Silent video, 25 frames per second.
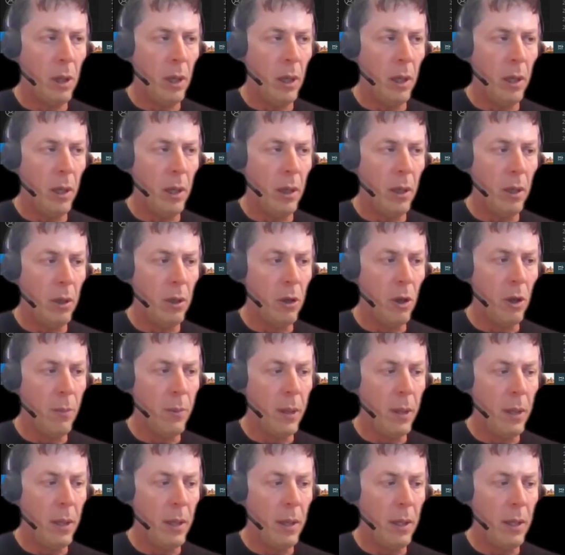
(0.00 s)

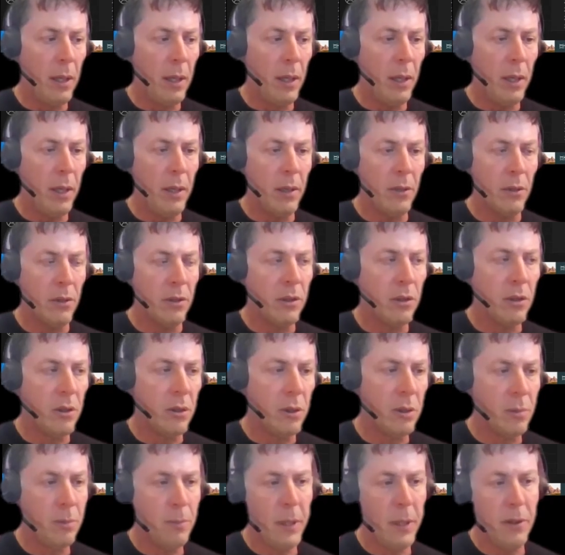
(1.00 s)
Copilot
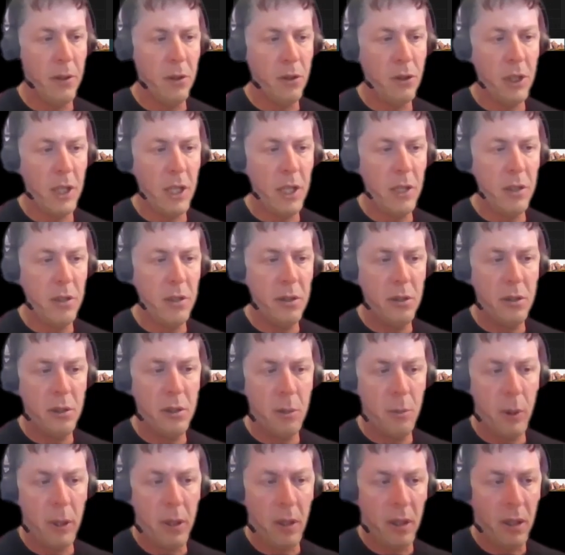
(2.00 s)
has made the changes
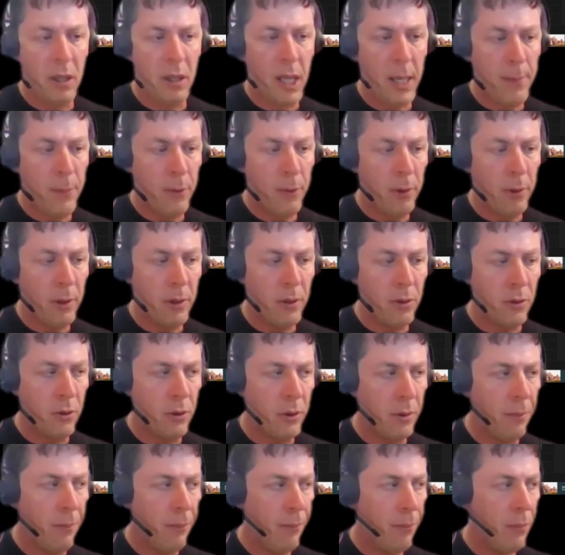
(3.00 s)
and we can keep or
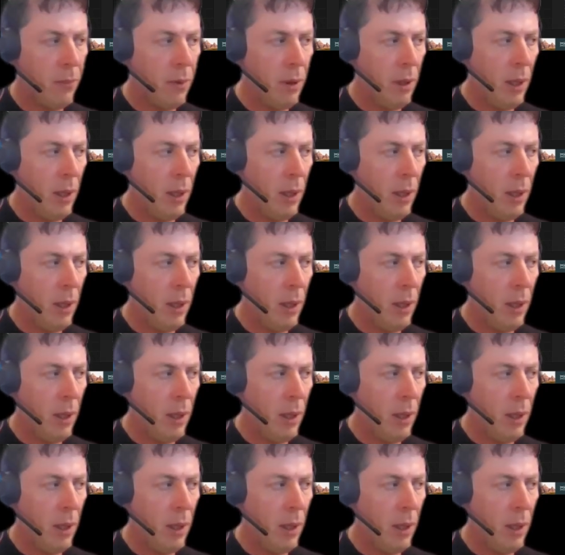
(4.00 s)
undo them.